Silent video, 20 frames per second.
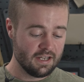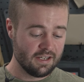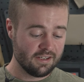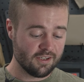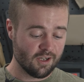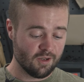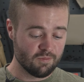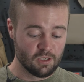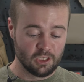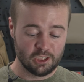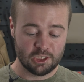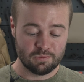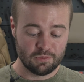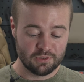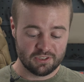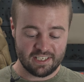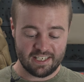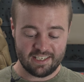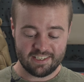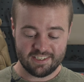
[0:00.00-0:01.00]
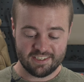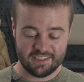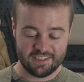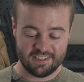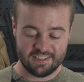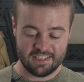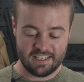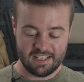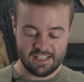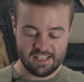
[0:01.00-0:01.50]
done multiple tests to
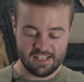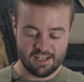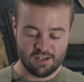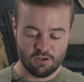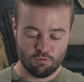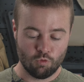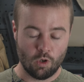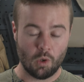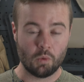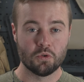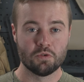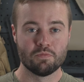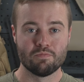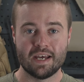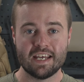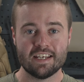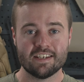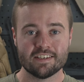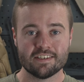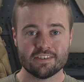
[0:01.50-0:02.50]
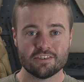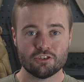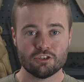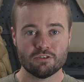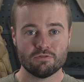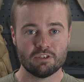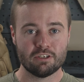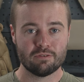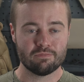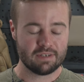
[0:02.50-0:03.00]
see what would make it
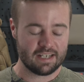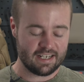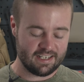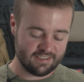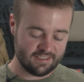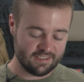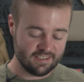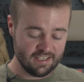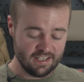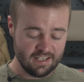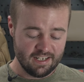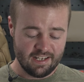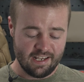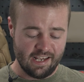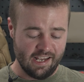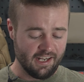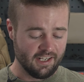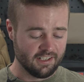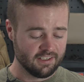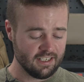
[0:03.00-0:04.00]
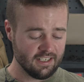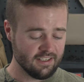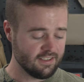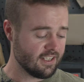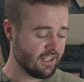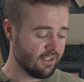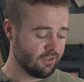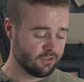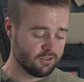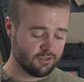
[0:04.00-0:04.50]
shift impact, and
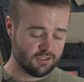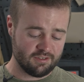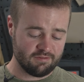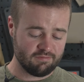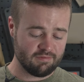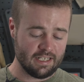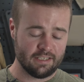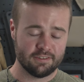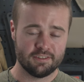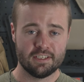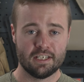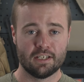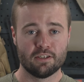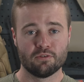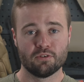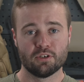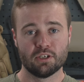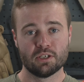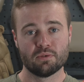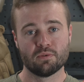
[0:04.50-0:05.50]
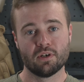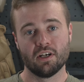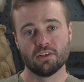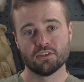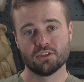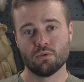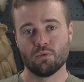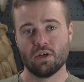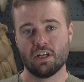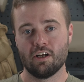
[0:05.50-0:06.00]
it's held together really well.
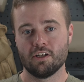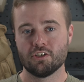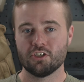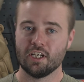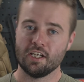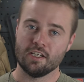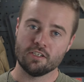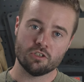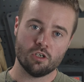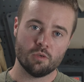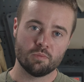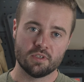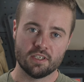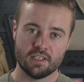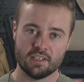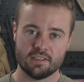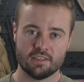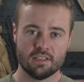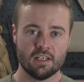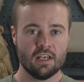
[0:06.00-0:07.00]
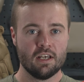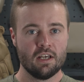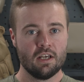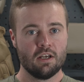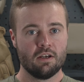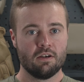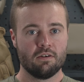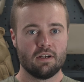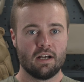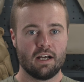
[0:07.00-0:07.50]
So when I change optics
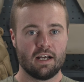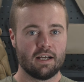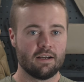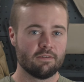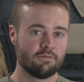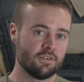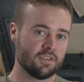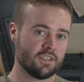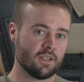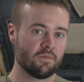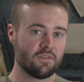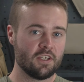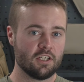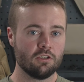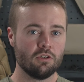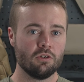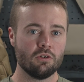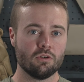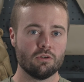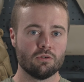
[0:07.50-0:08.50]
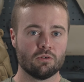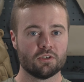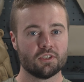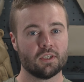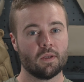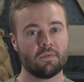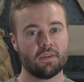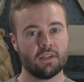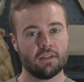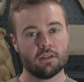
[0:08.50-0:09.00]
for something new or
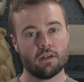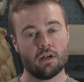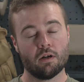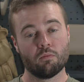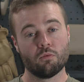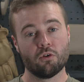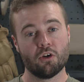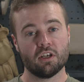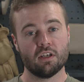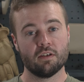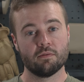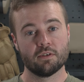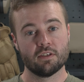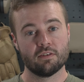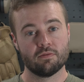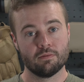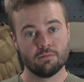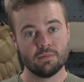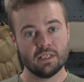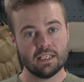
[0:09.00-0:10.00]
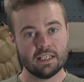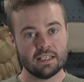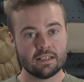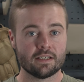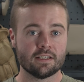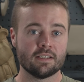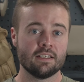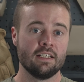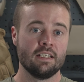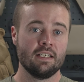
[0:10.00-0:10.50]
something that I'm working with for
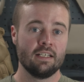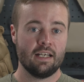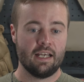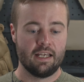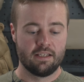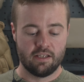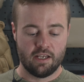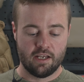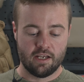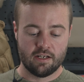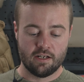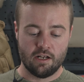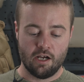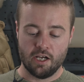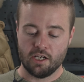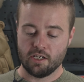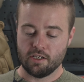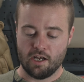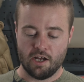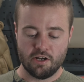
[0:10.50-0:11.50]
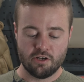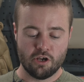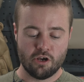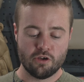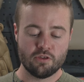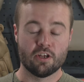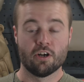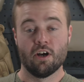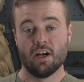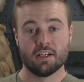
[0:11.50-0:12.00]
media, and then I
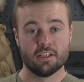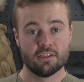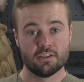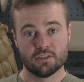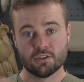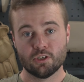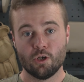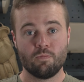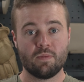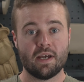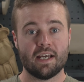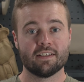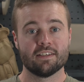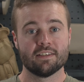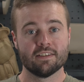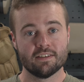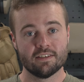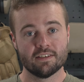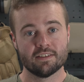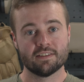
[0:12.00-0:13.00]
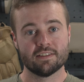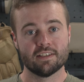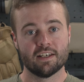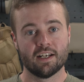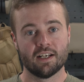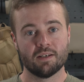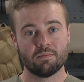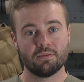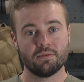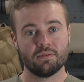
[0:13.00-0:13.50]
know that I can just go back to this
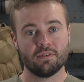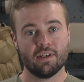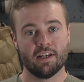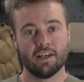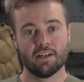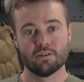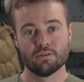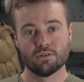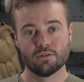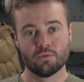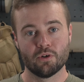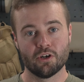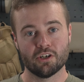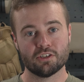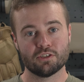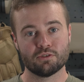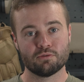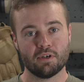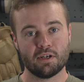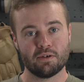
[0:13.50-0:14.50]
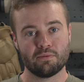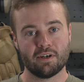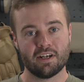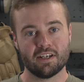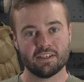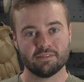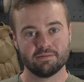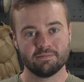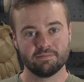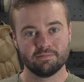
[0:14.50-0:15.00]
setup and it will work straight away.